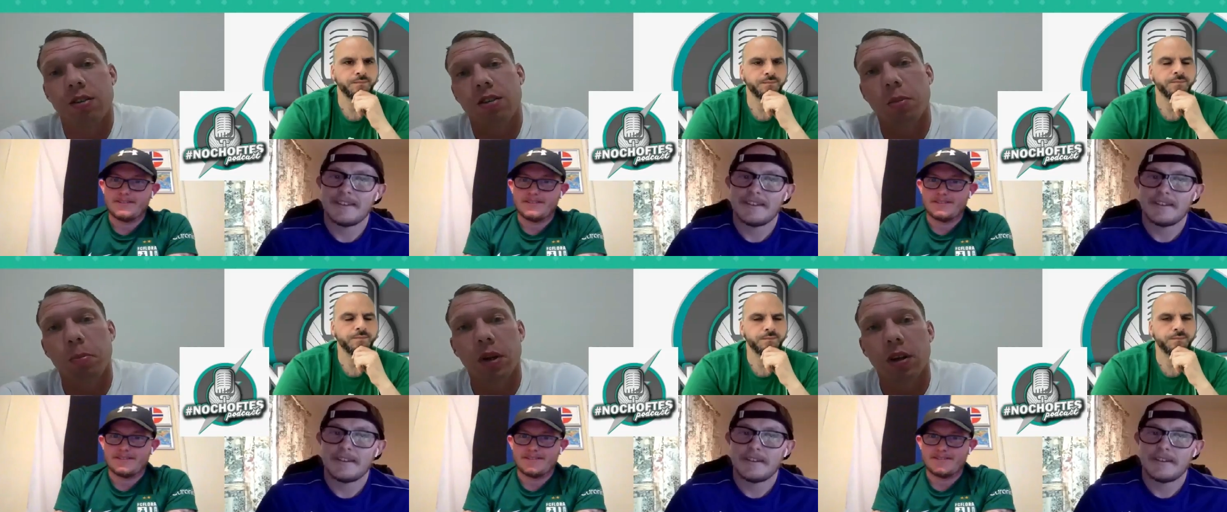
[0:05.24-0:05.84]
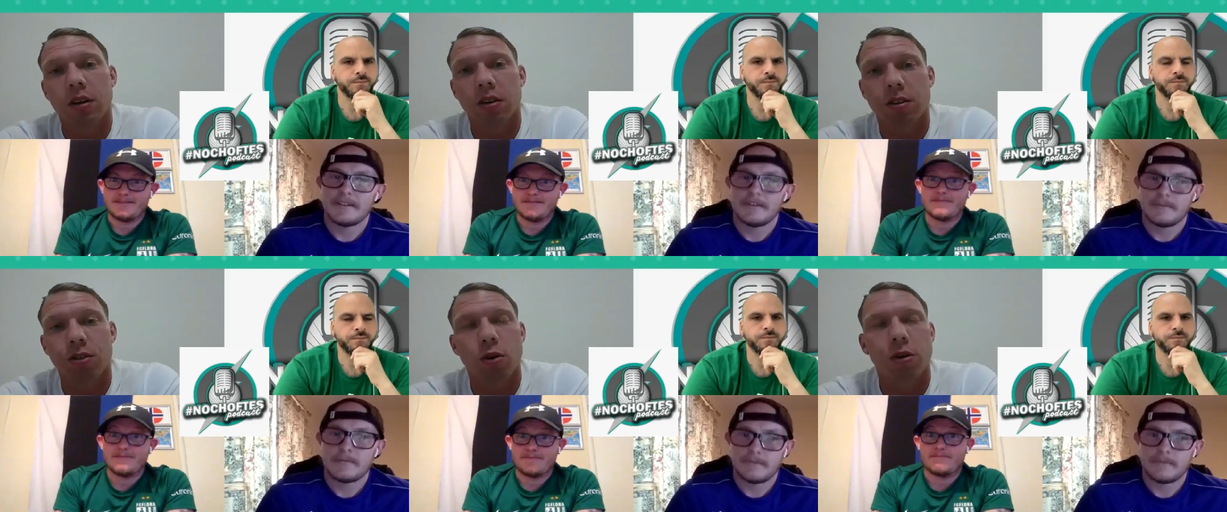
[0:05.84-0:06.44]
Speaker 1: stopping and
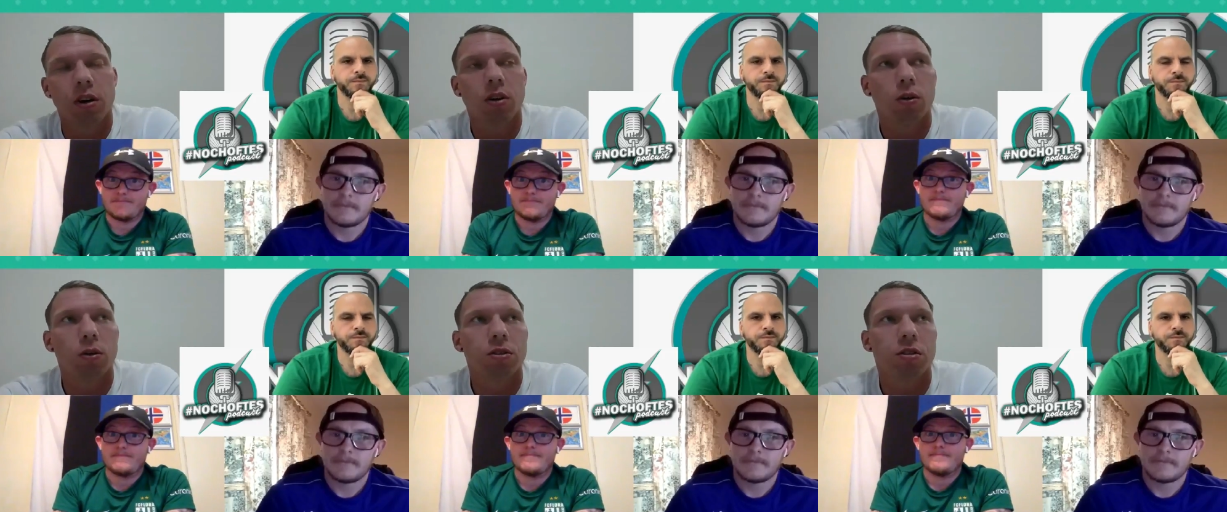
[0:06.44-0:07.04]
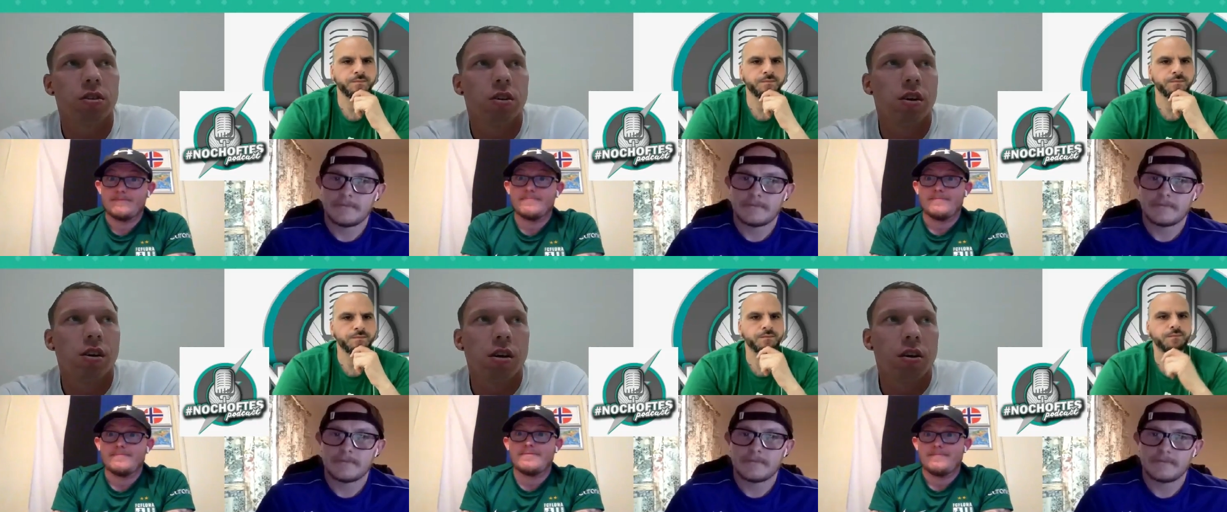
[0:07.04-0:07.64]
scoring goals
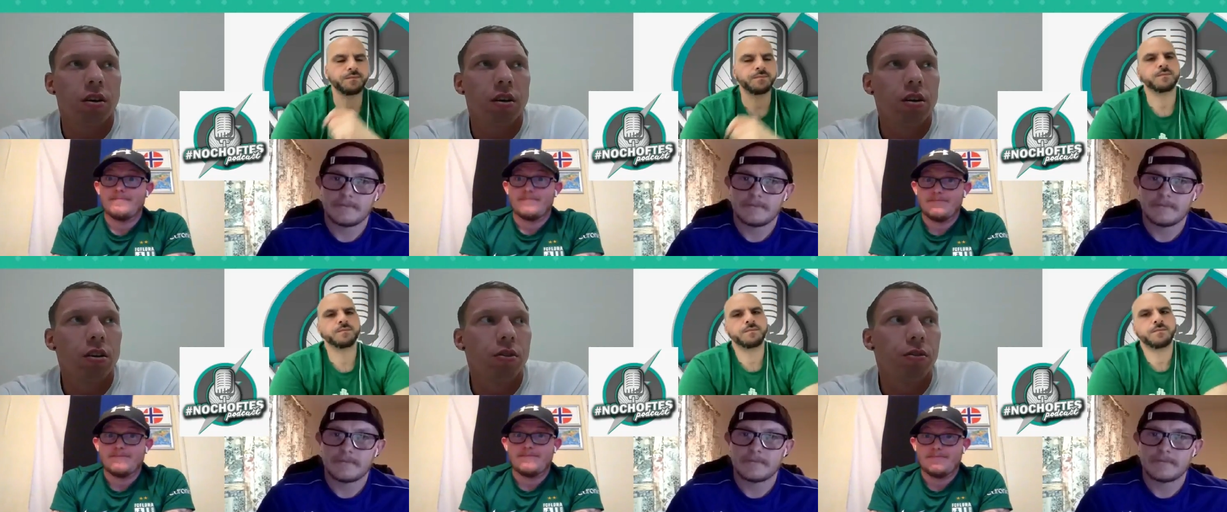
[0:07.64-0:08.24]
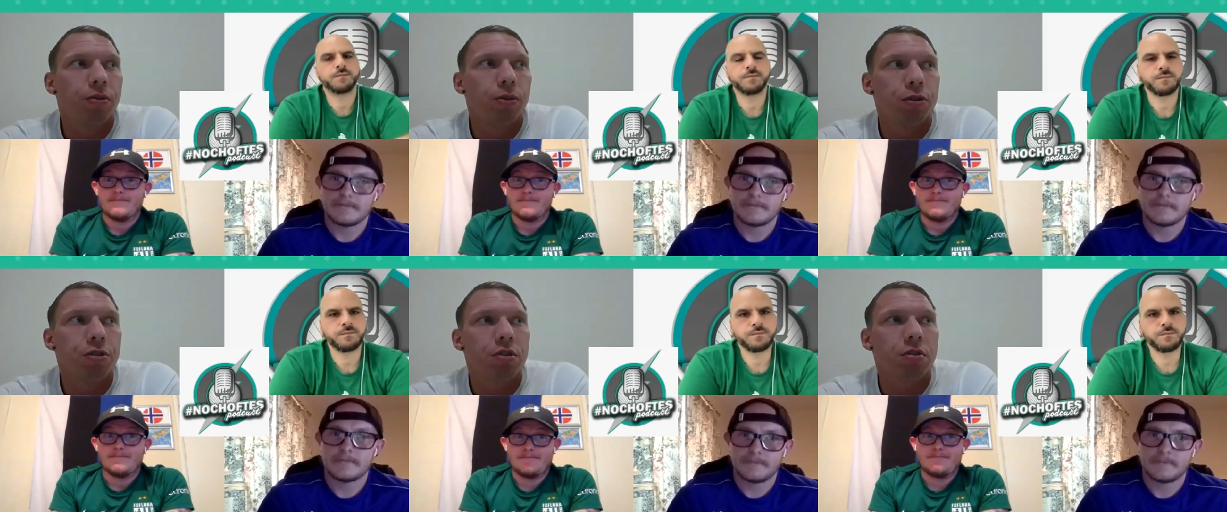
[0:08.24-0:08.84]
in
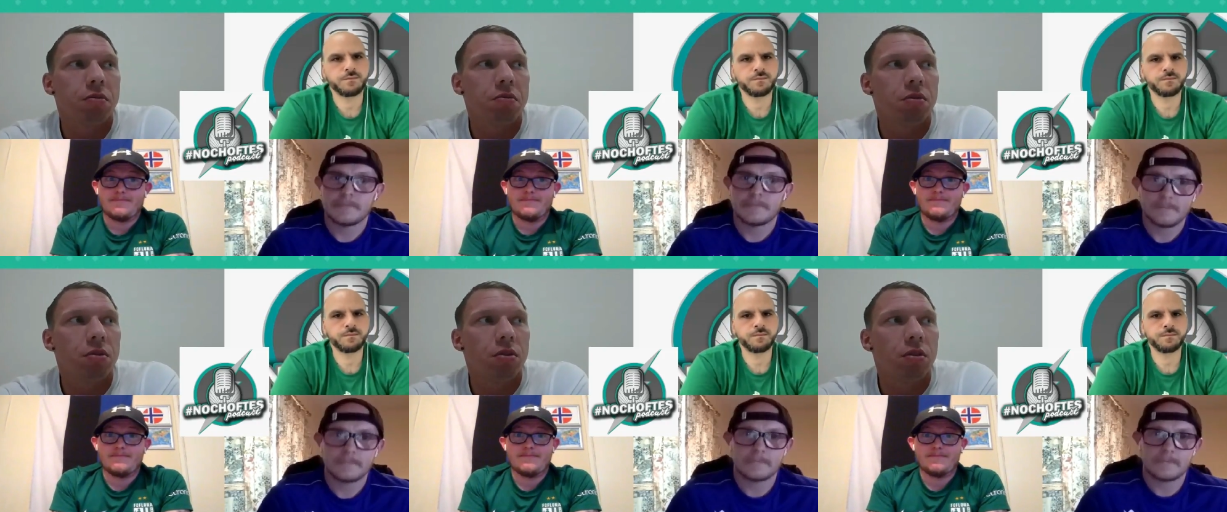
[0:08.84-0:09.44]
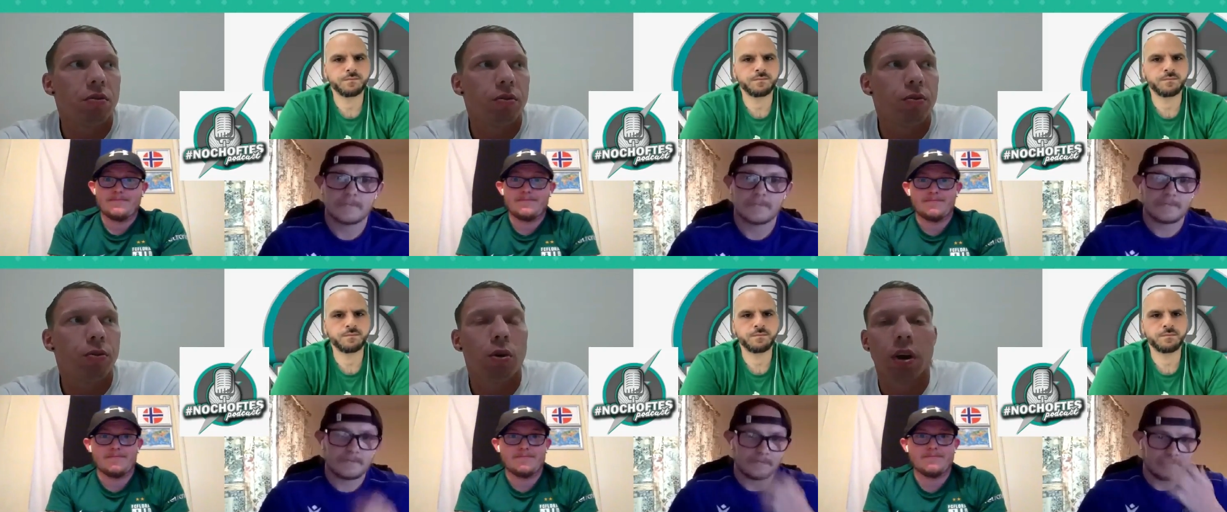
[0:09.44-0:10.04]
first
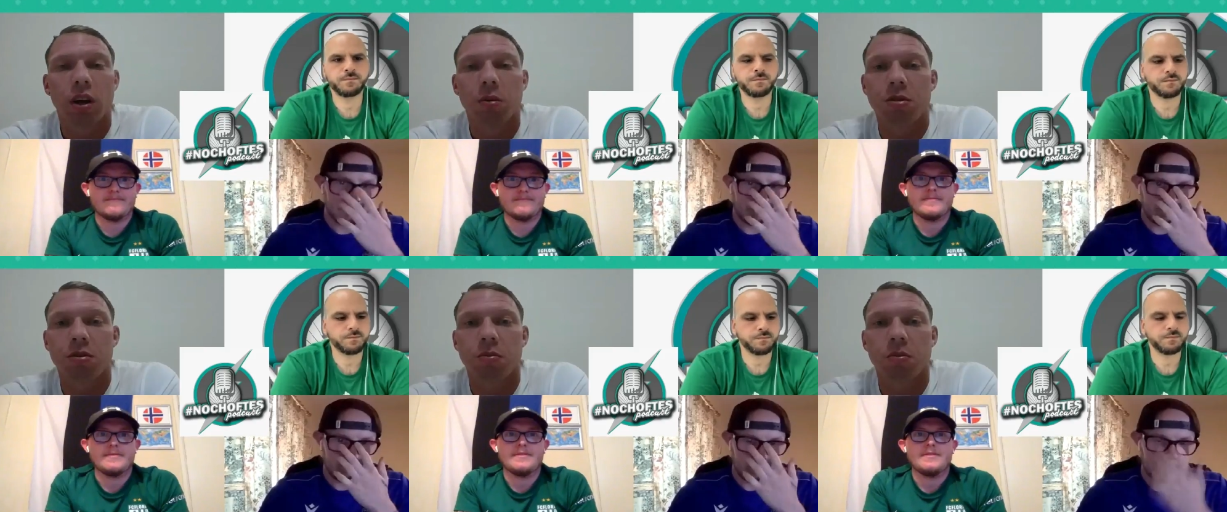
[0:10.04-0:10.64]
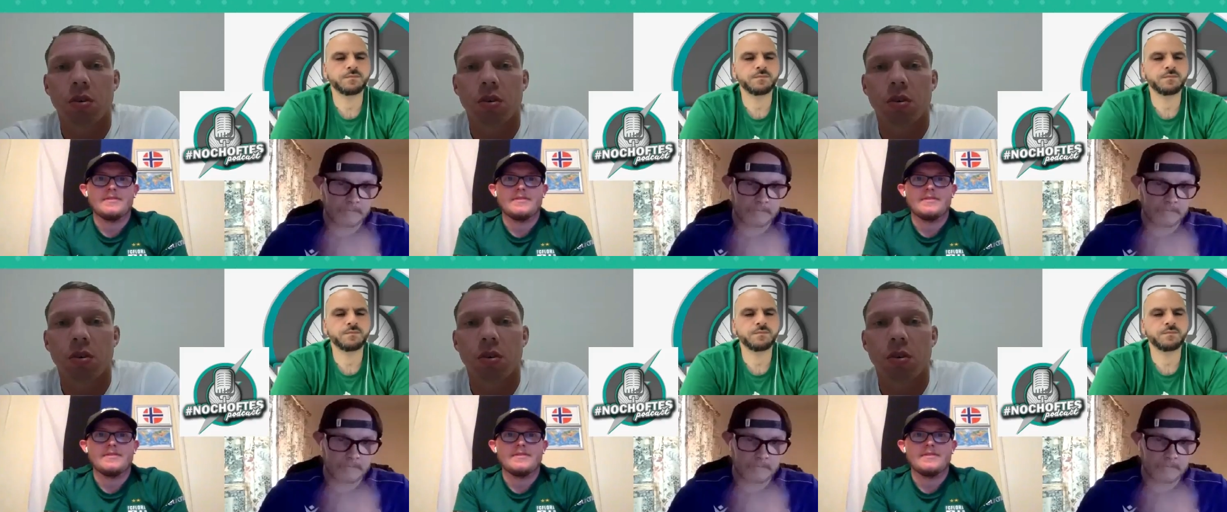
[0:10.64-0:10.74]
four games.